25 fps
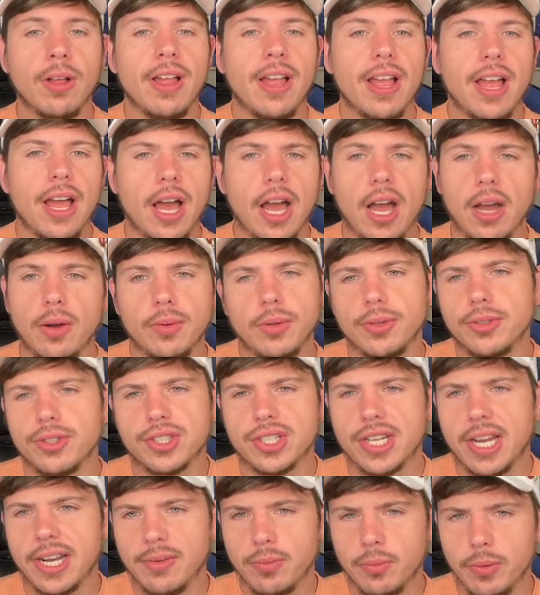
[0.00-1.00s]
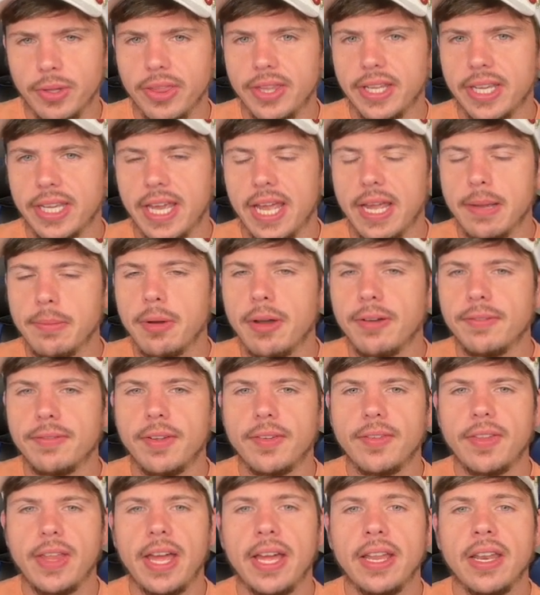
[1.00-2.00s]
We'll just kind of win the game off of
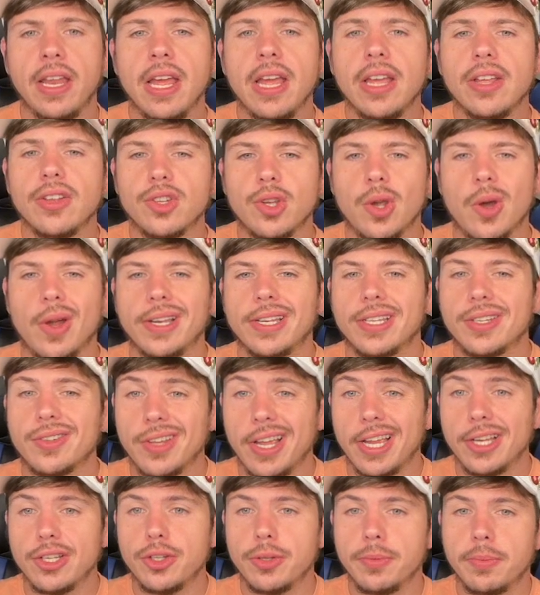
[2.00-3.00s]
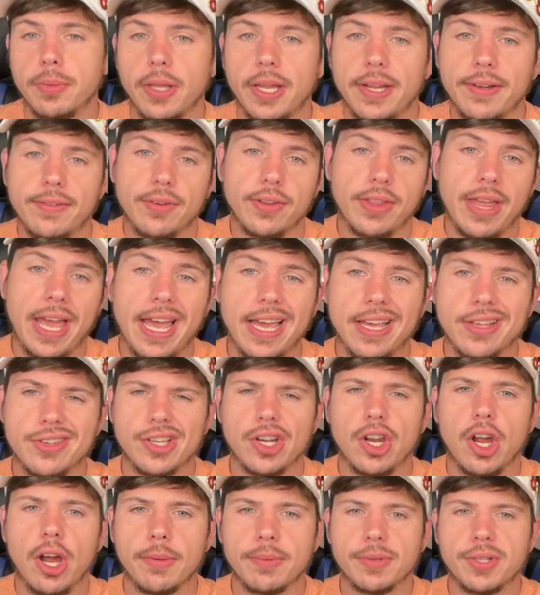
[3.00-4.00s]
that. So I decided to play for that as an
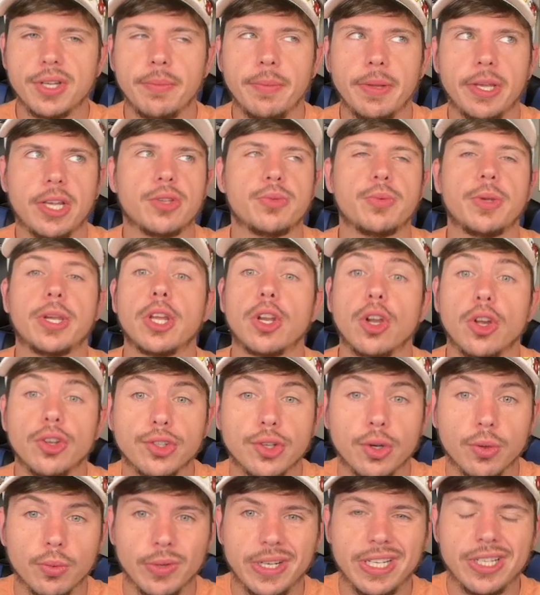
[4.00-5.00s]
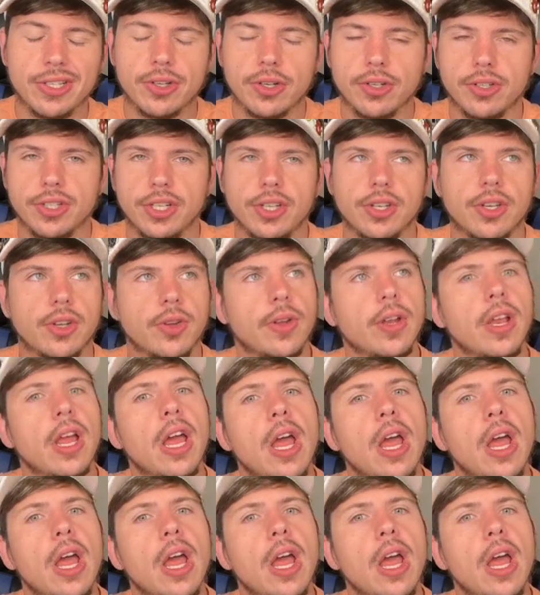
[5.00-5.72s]
option because we could also research into it.